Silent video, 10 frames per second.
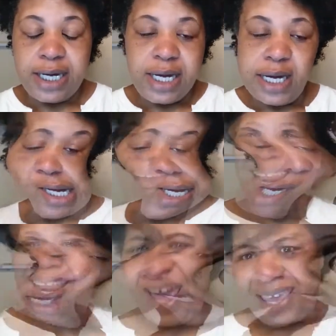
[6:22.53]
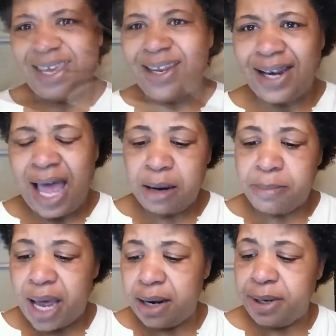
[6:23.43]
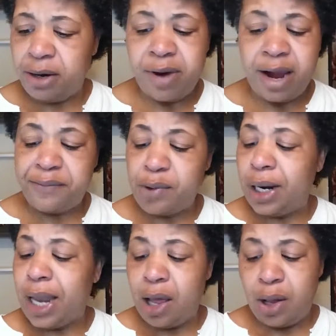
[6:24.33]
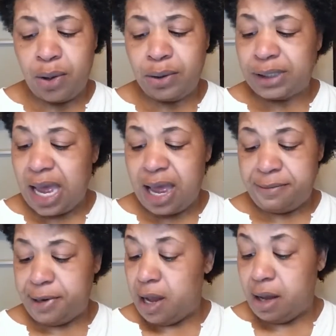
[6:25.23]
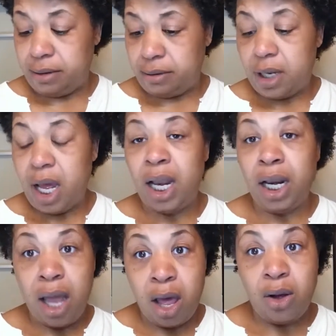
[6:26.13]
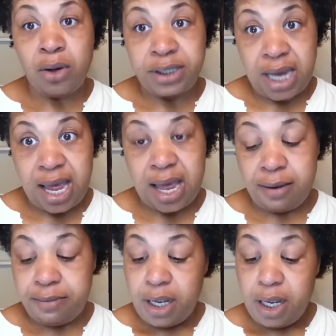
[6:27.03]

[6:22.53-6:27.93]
And I like it. Lottabody been around for a long time, y'all. A long time.